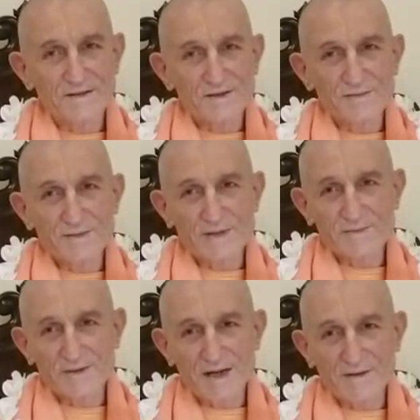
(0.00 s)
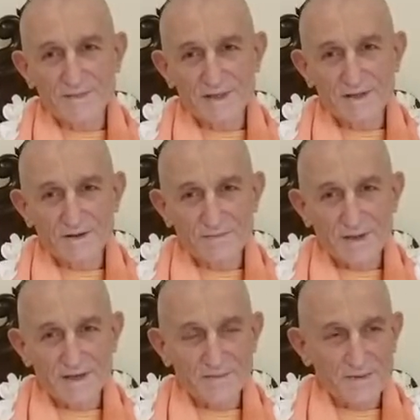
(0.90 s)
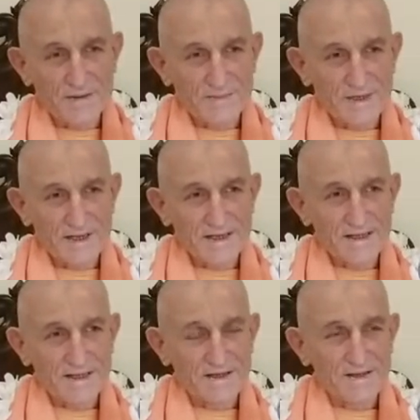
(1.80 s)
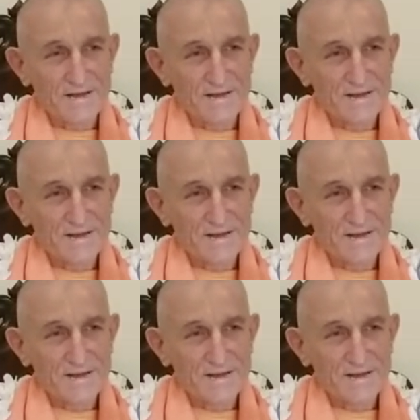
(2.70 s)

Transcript: So many people come and they don't bathe properly, and